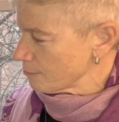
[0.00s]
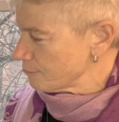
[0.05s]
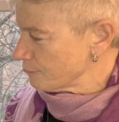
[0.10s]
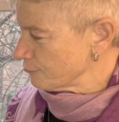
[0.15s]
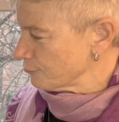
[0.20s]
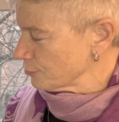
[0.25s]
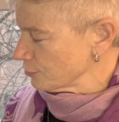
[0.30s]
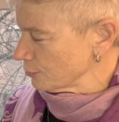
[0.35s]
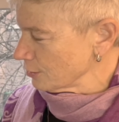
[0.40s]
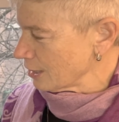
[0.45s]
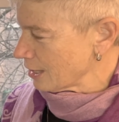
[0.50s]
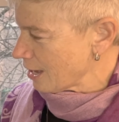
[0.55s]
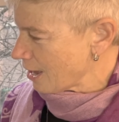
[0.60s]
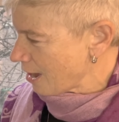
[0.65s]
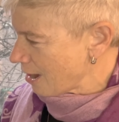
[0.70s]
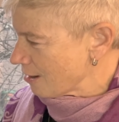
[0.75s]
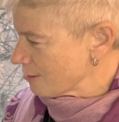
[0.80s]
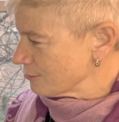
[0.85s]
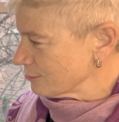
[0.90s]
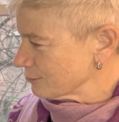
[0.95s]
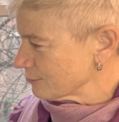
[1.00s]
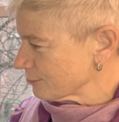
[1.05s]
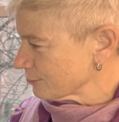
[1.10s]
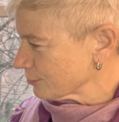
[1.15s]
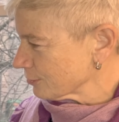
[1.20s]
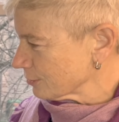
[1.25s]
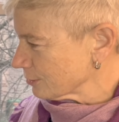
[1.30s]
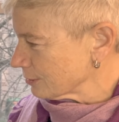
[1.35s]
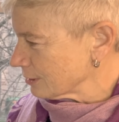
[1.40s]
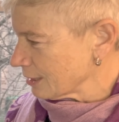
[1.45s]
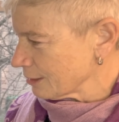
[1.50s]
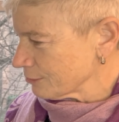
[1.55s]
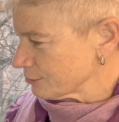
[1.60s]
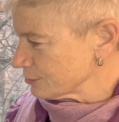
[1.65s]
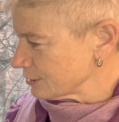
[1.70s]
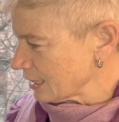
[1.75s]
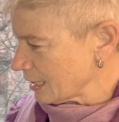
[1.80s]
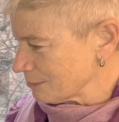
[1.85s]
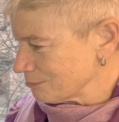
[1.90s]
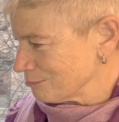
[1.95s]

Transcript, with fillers: full out for another ten